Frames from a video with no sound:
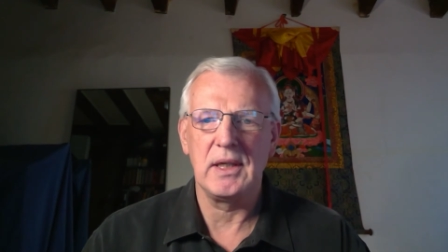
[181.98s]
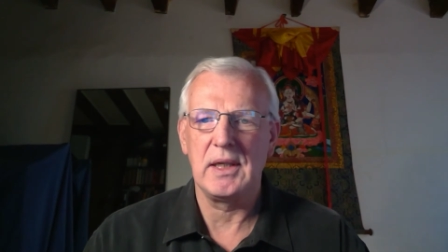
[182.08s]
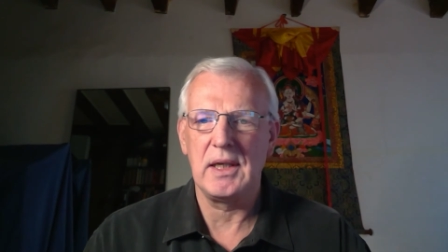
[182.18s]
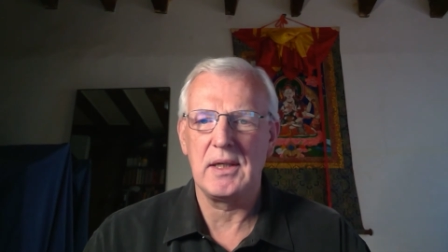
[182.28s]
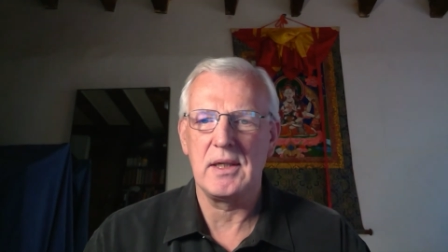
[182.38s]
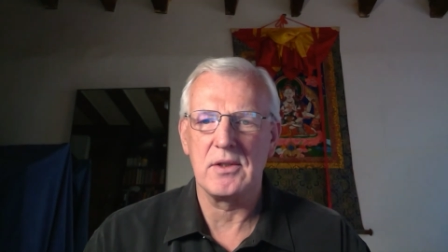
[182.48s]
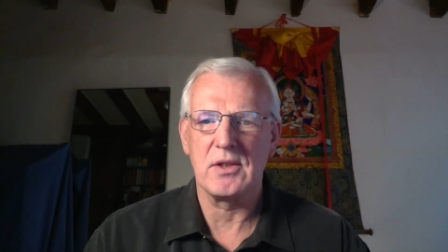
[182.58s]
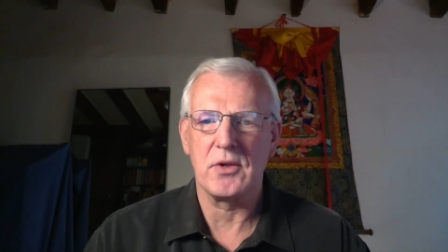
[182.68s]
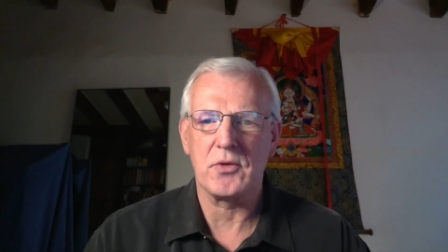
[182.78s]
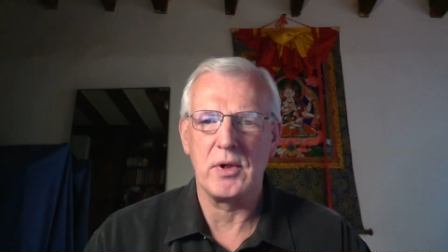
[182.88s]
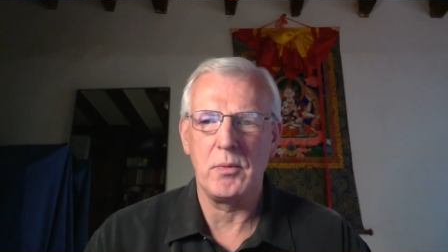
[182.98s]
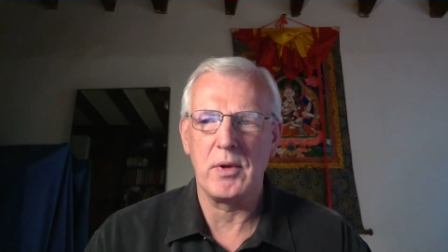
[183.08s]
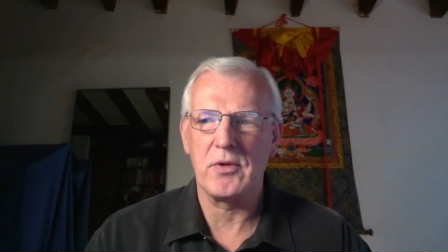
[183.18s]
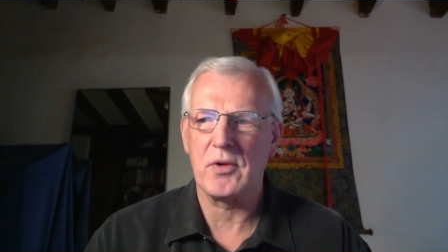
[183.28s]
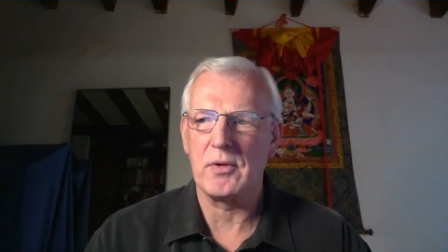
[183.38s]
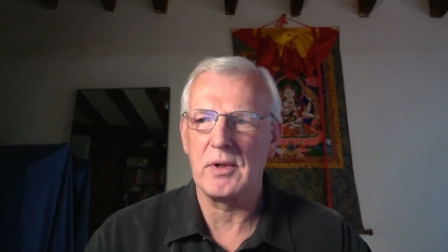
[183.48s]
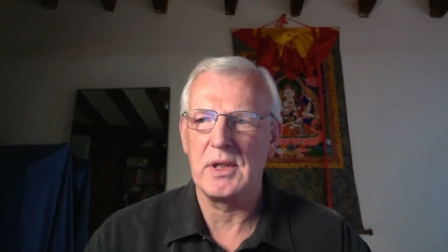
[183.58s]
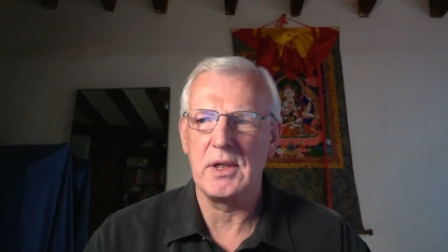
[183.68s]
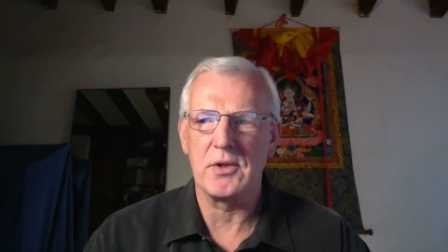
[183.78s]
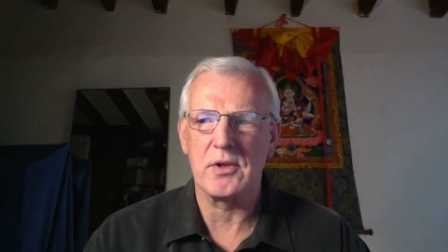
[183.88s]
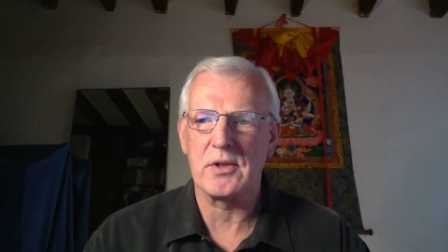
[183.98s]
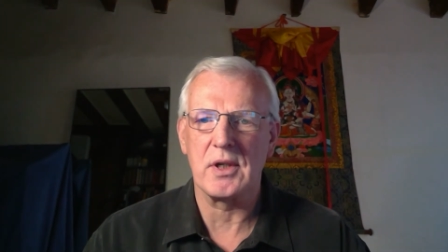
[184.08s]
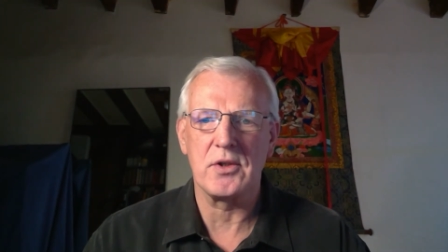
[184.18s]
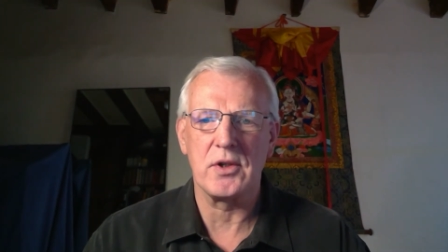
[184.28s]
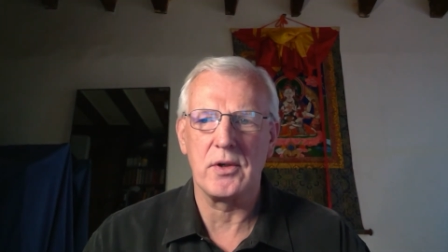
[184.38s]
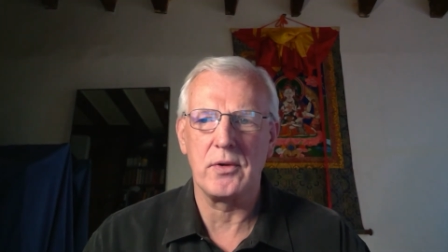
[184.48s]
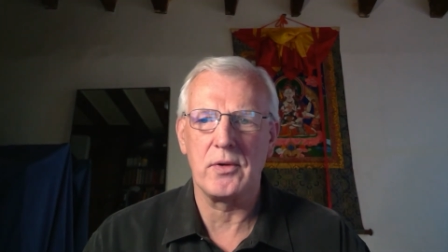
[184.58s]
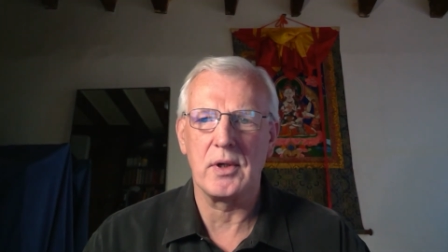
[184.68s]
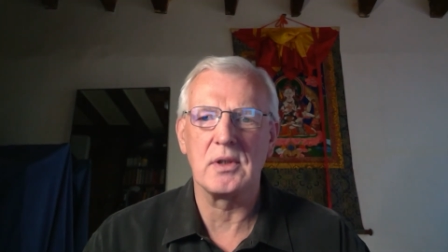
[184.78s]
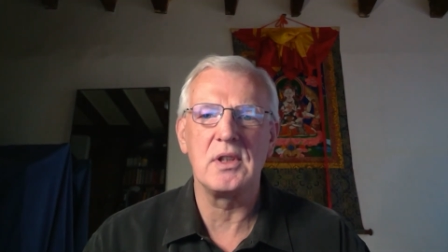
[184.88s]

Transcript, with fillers: in the eighteenth century with certain teachers such as uh,